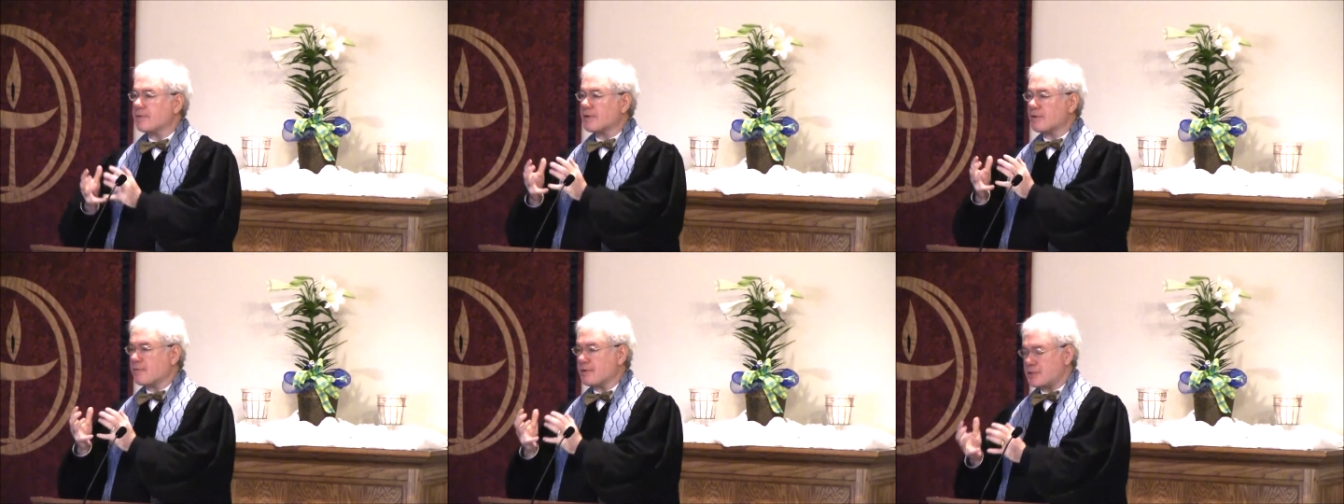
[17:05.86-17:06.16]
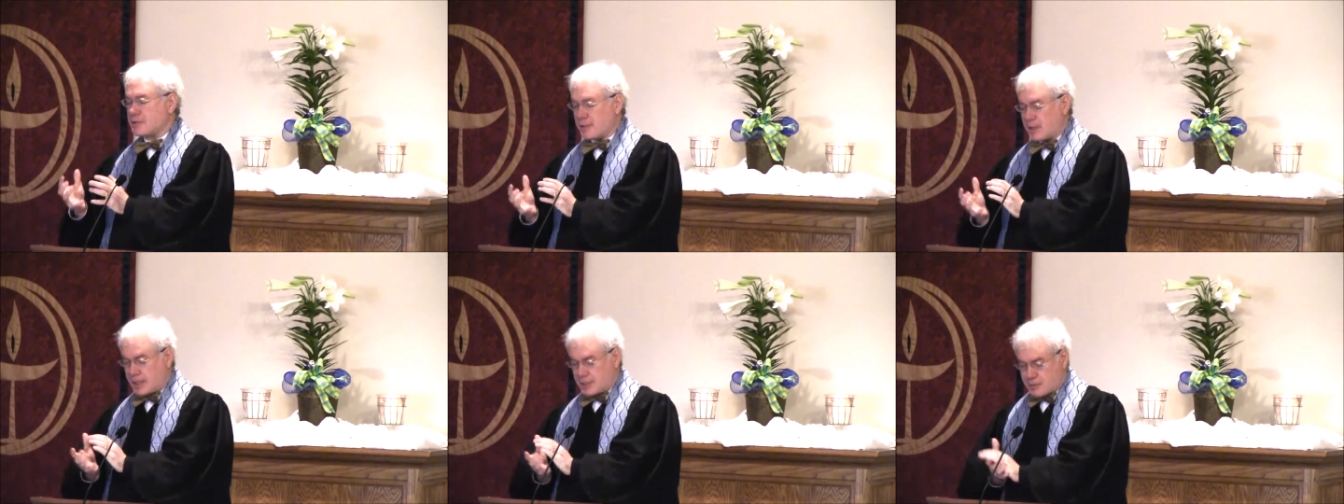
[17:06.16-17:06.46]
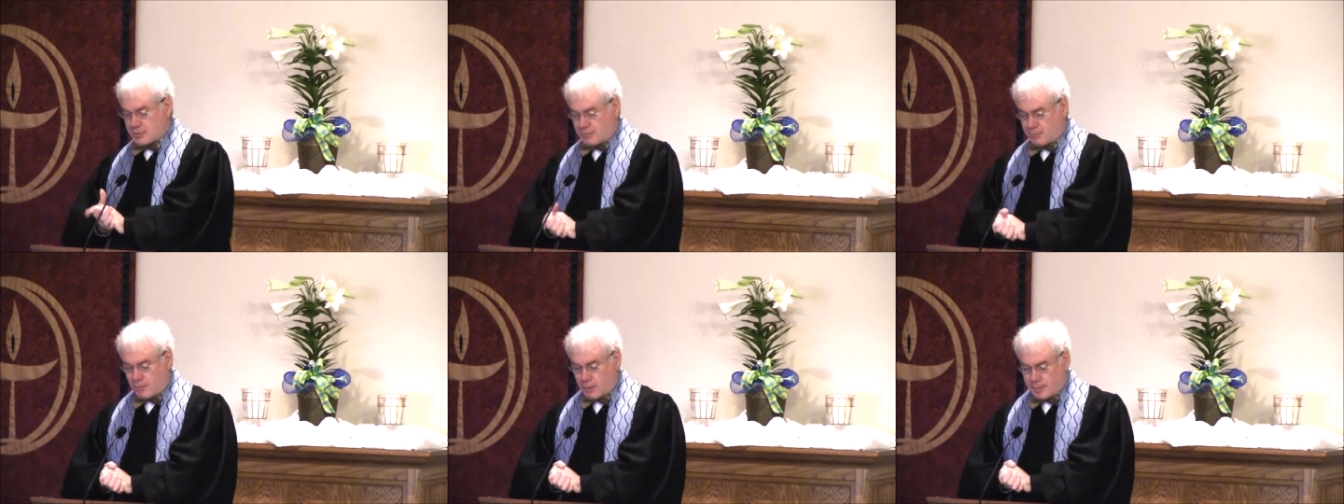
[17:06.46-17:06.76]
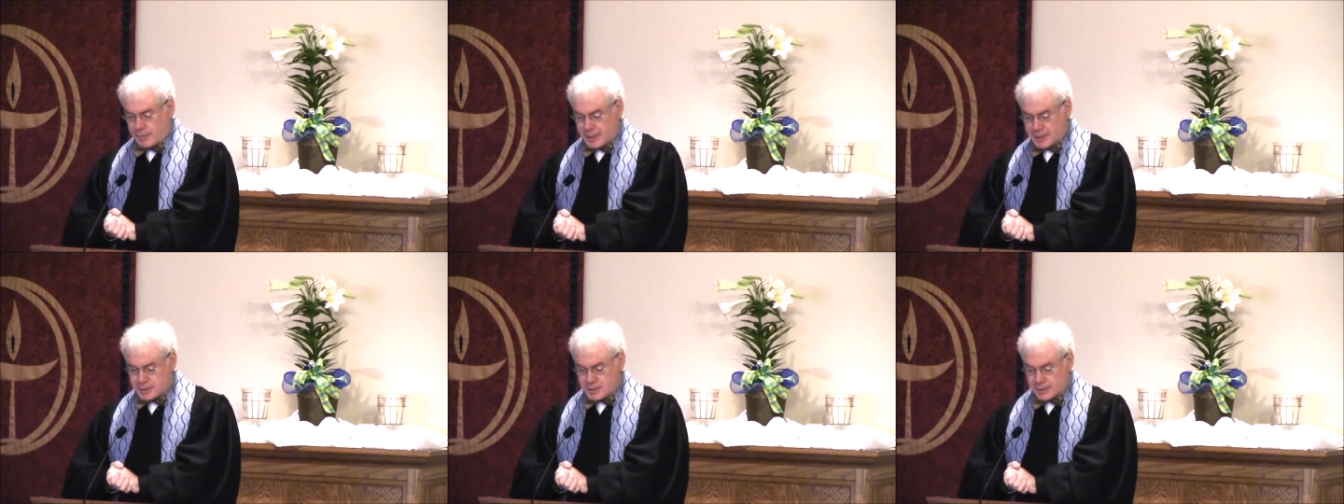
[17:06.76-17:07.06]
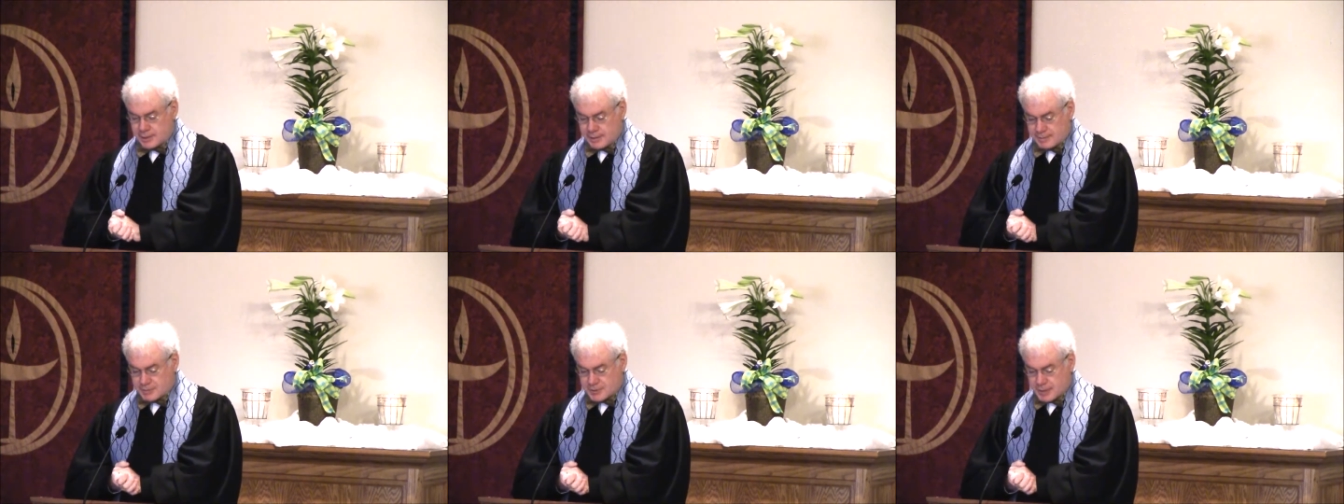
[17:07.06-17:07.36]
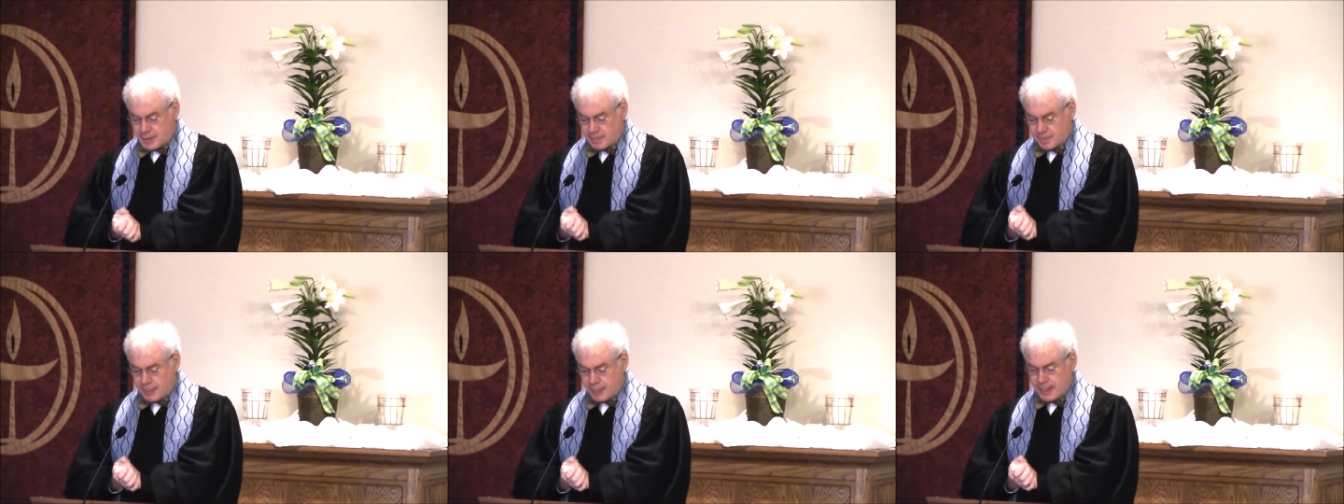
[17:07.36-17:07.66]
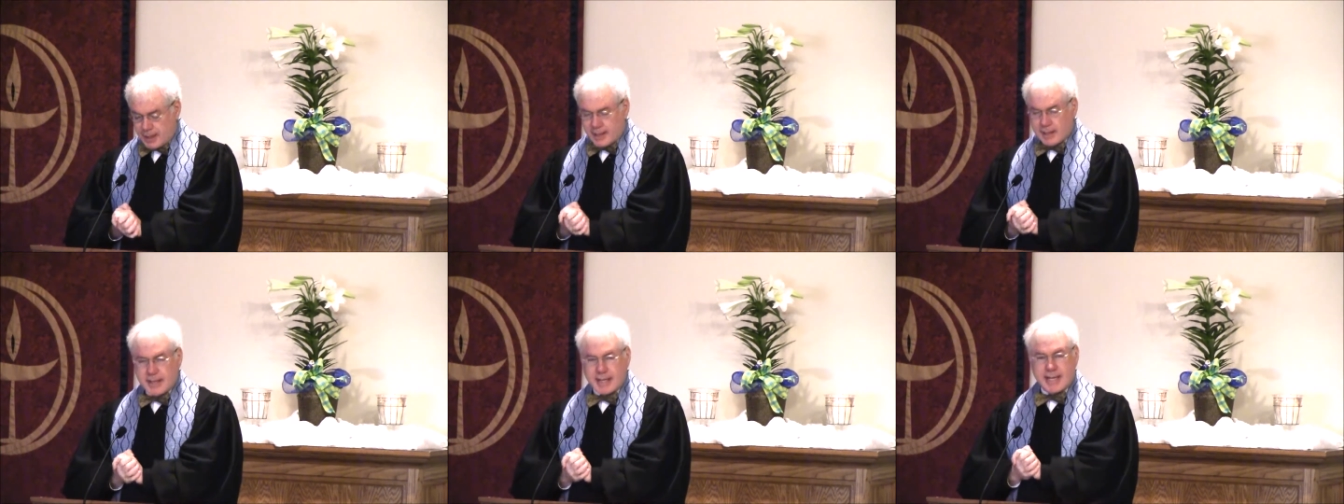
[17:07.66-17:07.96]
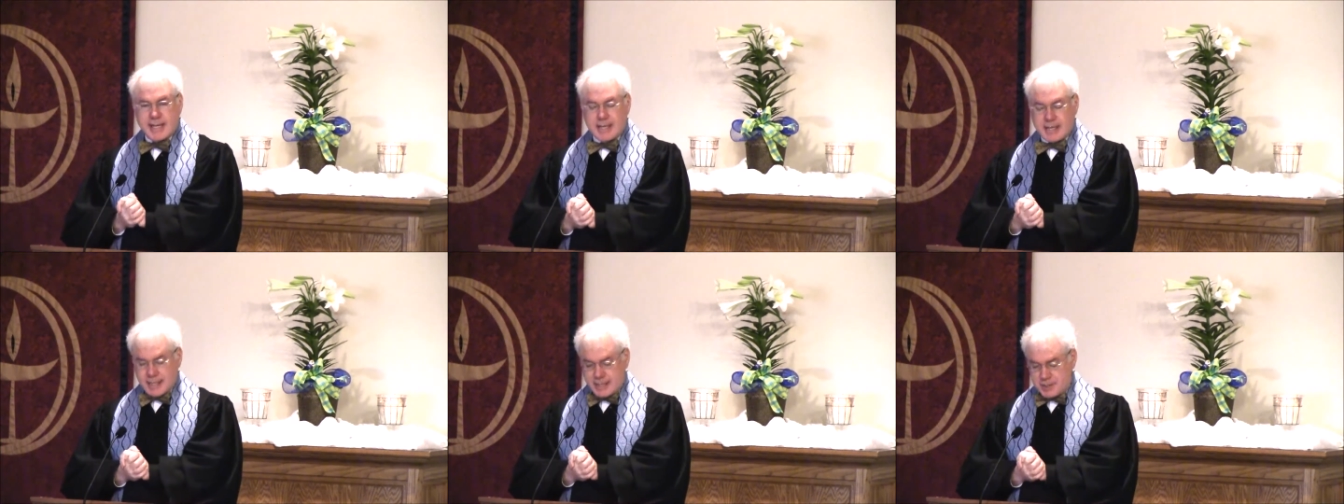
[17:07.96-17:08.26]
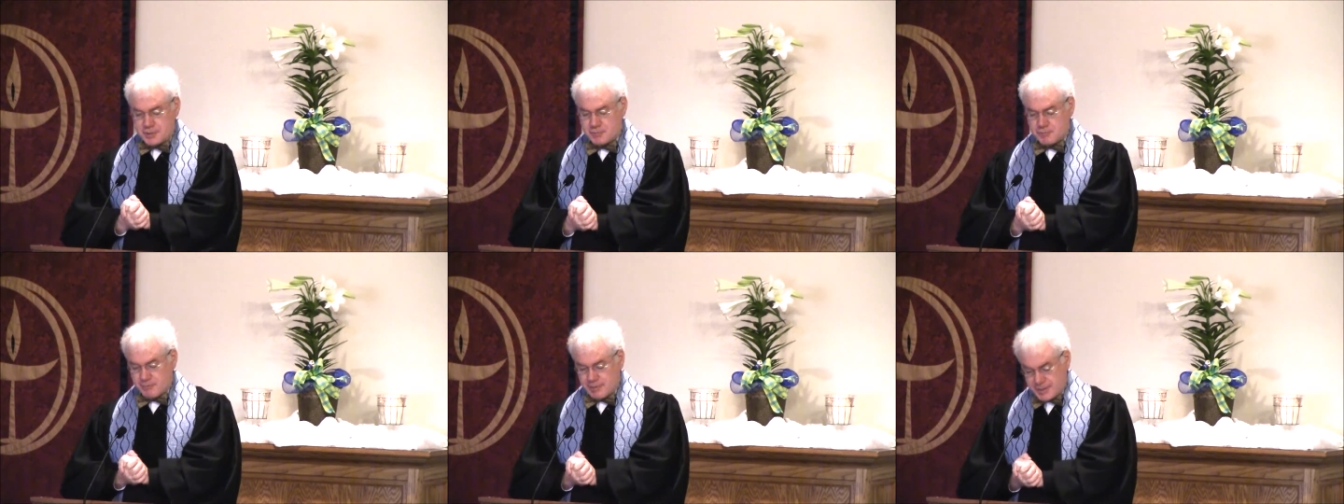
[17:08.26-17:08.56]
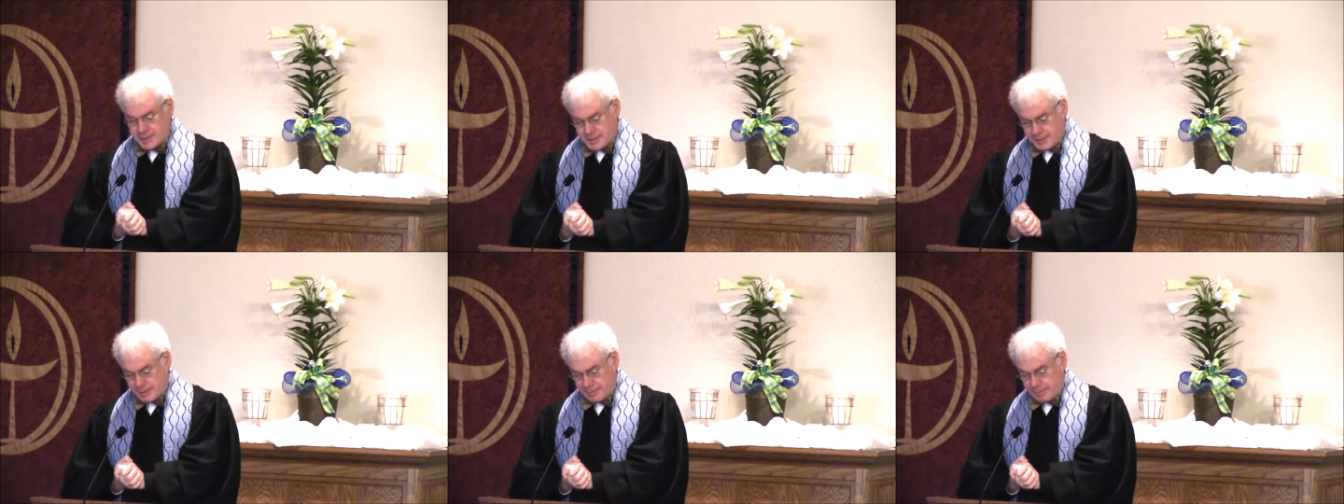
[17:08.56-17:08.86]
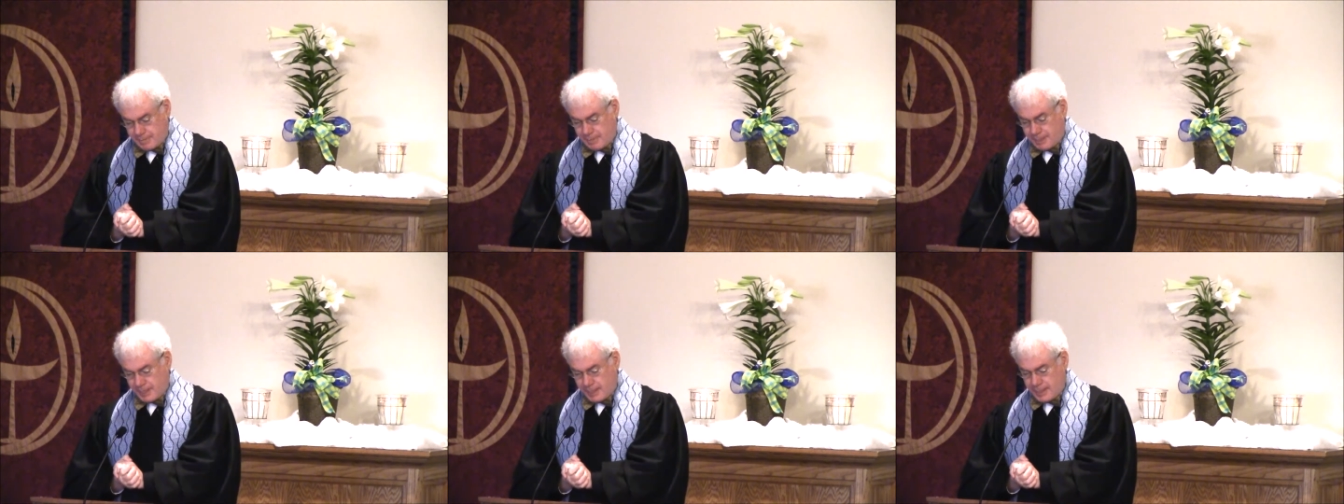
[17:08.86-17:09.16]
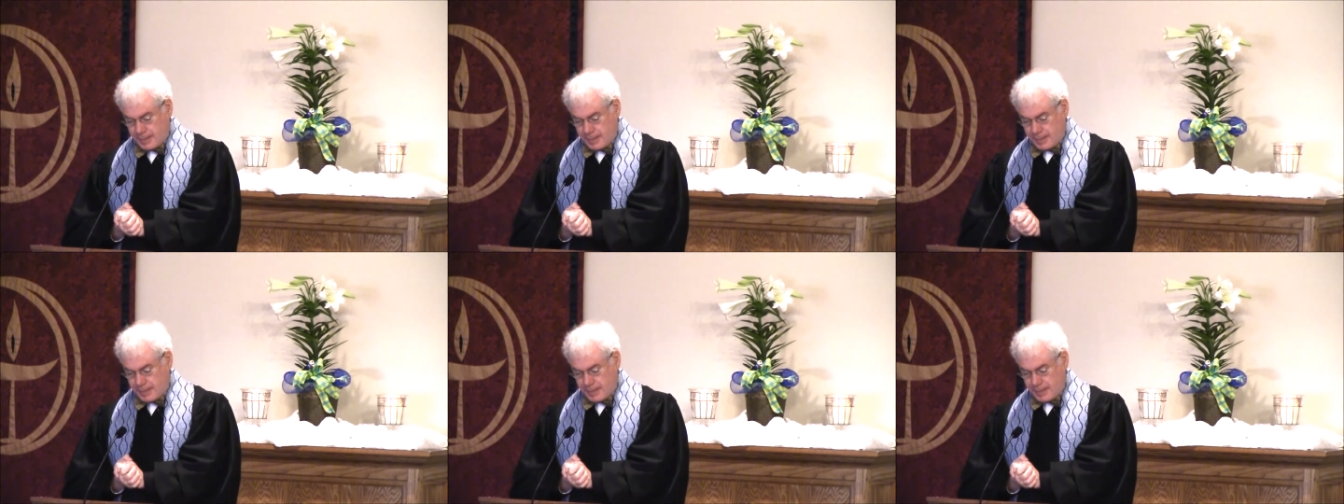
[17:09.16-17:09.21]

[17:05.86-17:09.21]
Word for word: the Christological formulation lifts up He is risen,